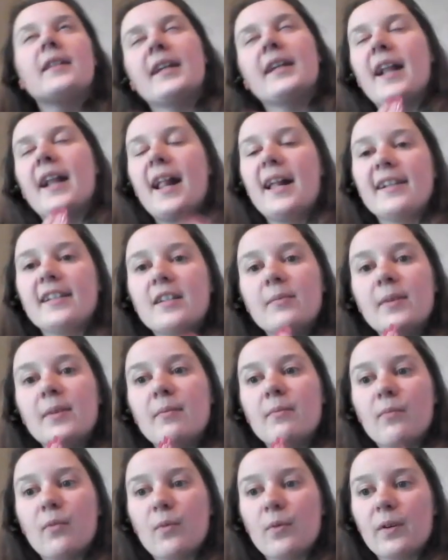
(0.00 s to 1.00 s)
It has to
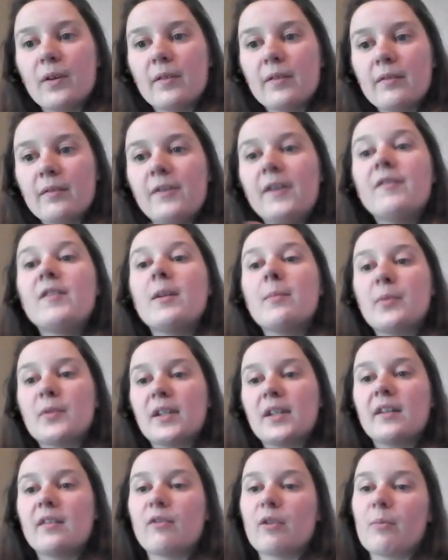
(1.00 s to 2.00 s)
be more
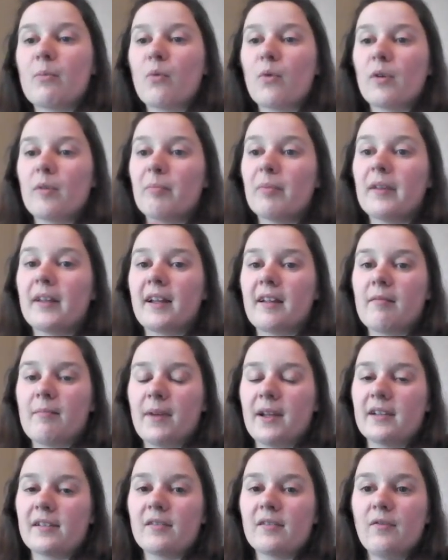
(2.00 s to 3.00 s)
50% or more
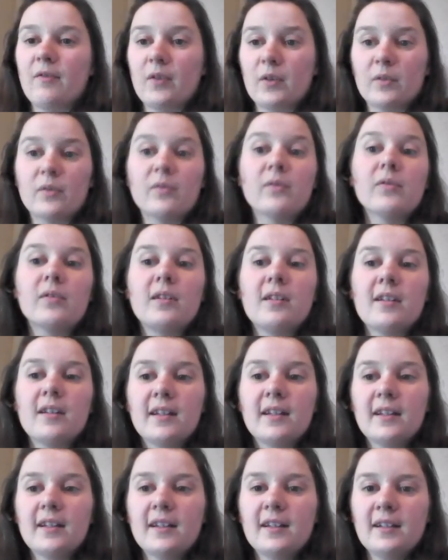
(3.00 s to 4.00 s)
plant-based food.
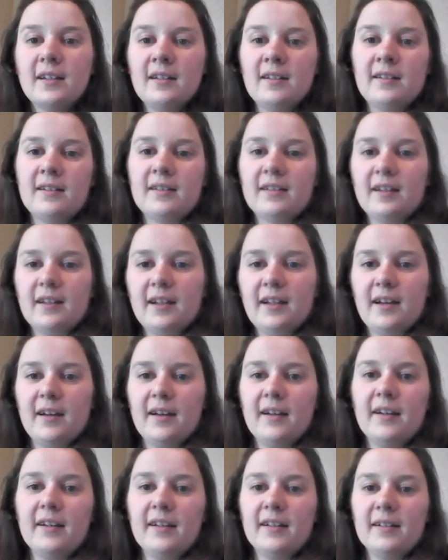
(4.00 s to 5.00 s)

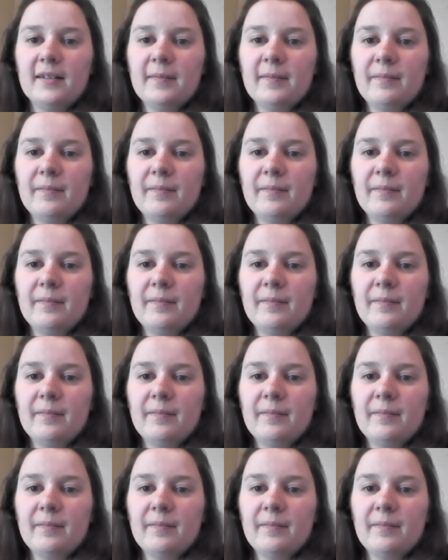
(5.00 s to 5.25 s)
Uh,